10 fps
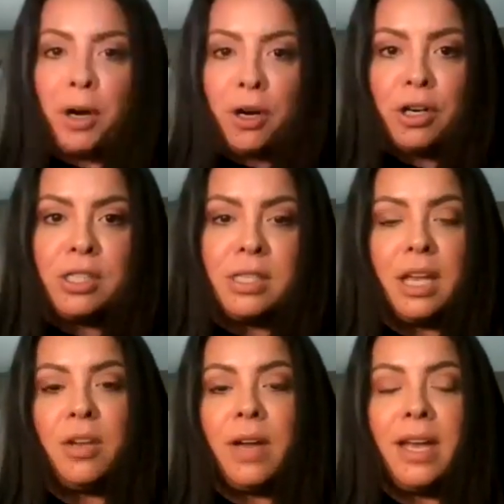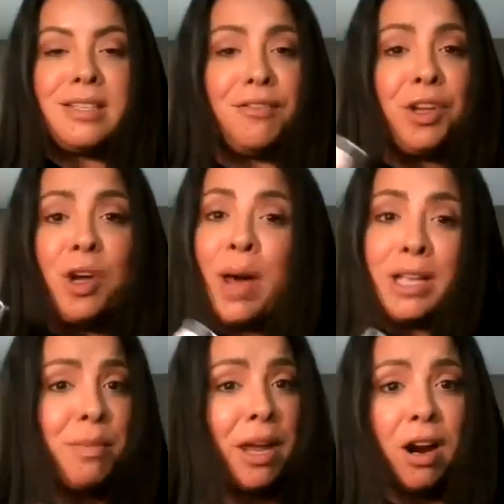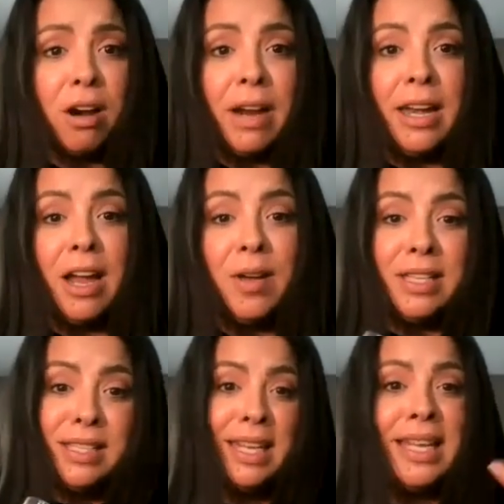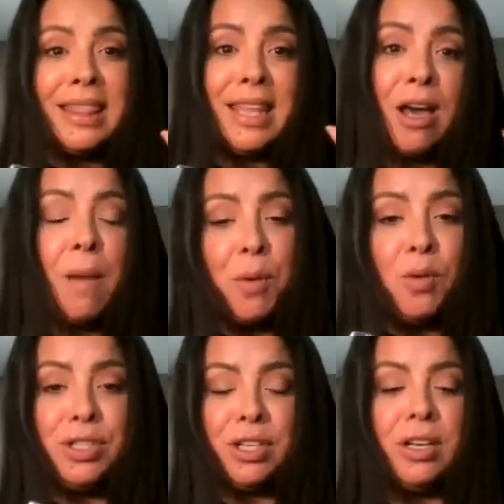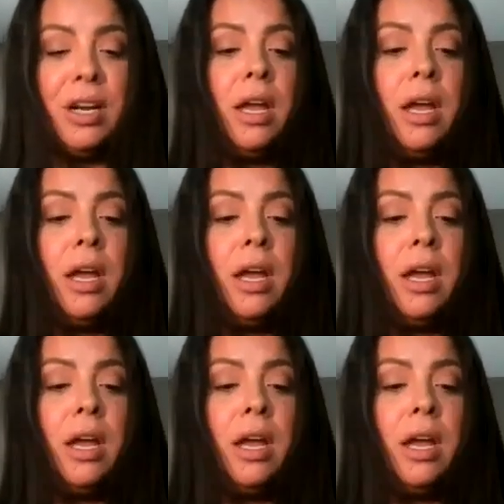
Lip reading: purse. You guys, if you go out to my car right now, it's sitting in the cup holder.